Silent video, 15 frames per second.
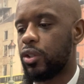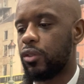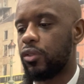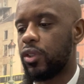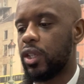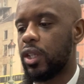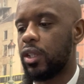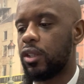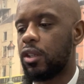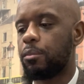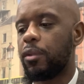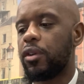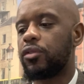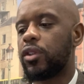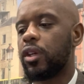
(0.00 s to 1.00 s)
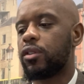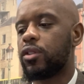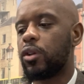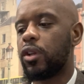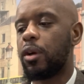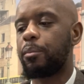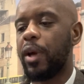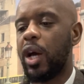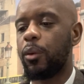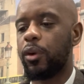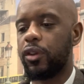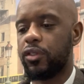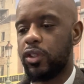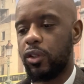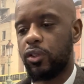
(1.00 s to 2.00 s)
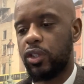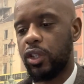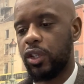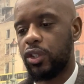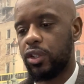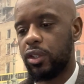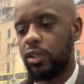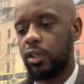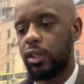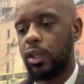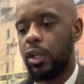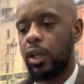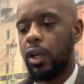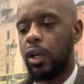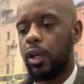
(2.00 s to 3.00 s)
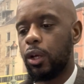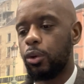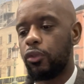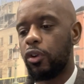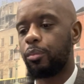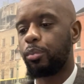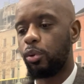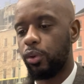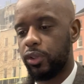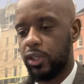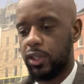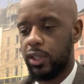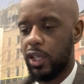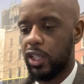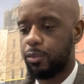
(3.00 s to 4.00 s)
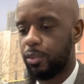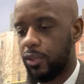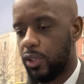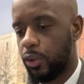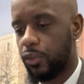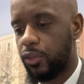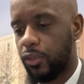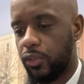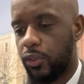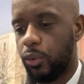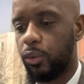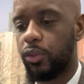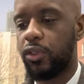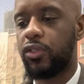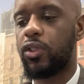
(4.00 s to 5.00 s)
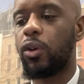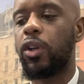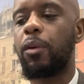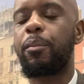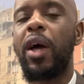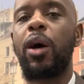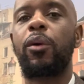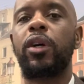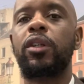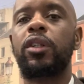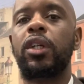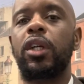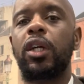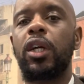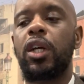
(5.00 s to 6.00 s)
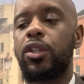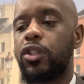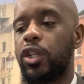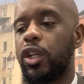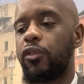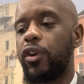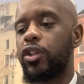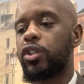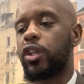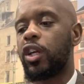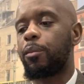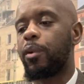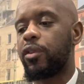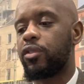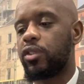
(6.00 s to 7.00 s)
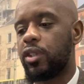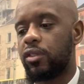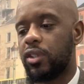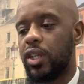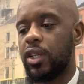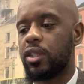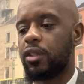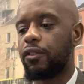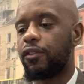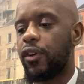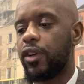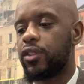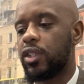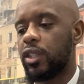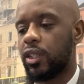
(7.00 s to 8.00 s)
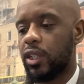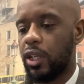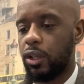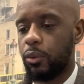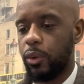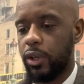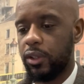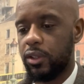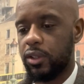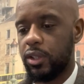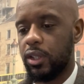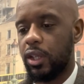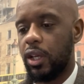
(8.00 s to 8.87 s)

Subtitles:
is the Domestic Solar Power Association, who reported that Brazil's installed solar power generation capacity has hit 13 gigawatts.